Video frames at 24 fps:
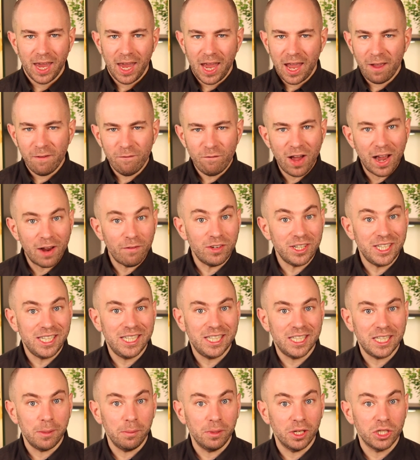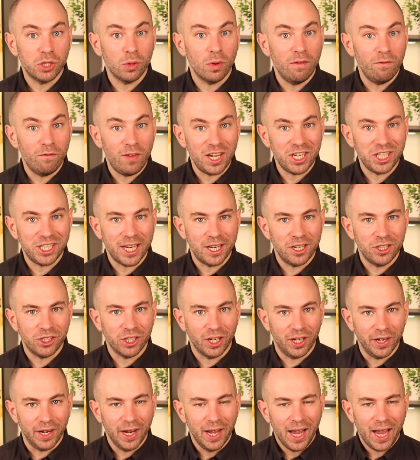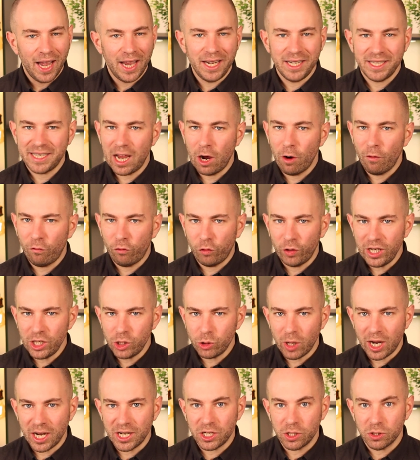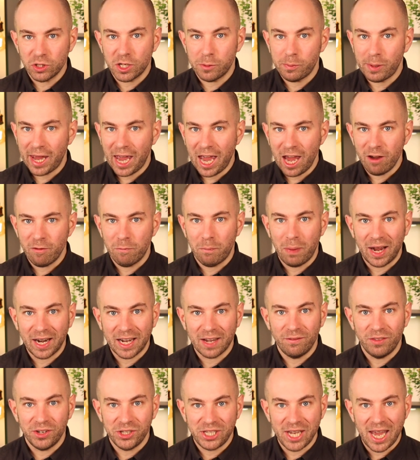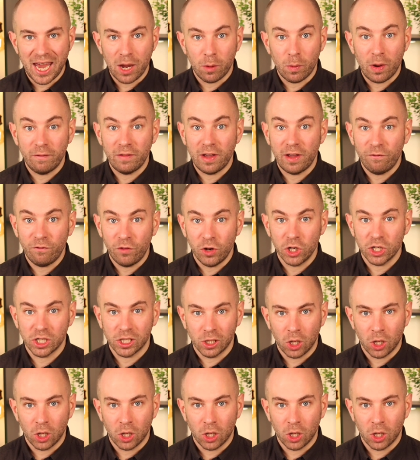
In fact, this is similar to InvestEngine, and is how Freetrade used to behave back in the day when they first